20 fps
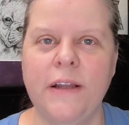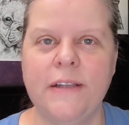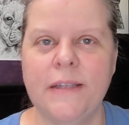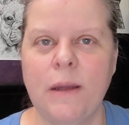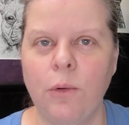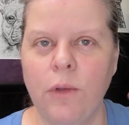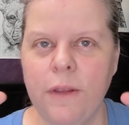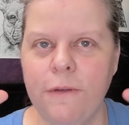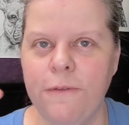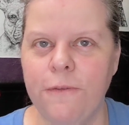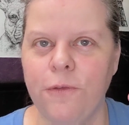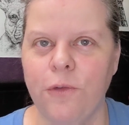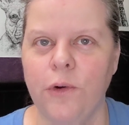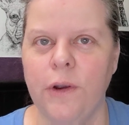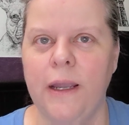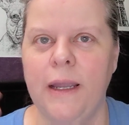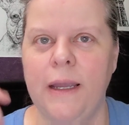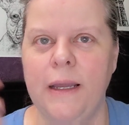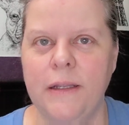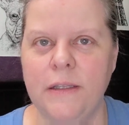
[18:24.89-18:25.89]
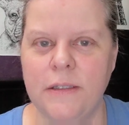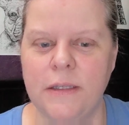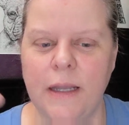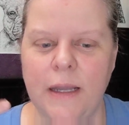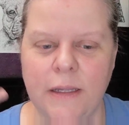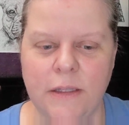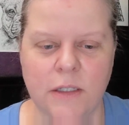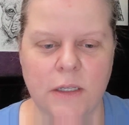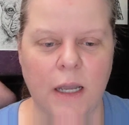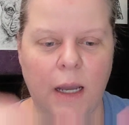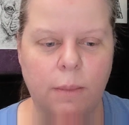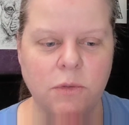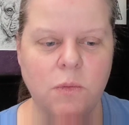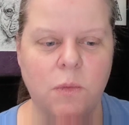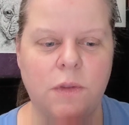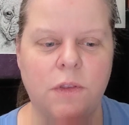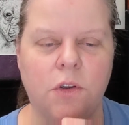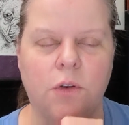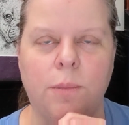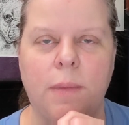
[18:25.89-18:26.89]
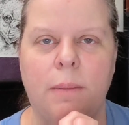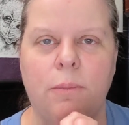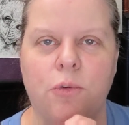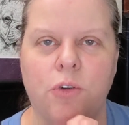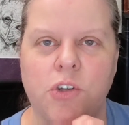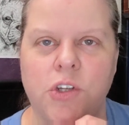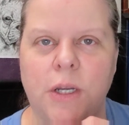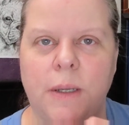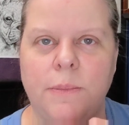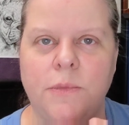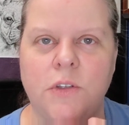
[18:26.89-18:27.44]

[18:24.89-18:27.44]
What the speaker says: It's not really free. It comes with your membership.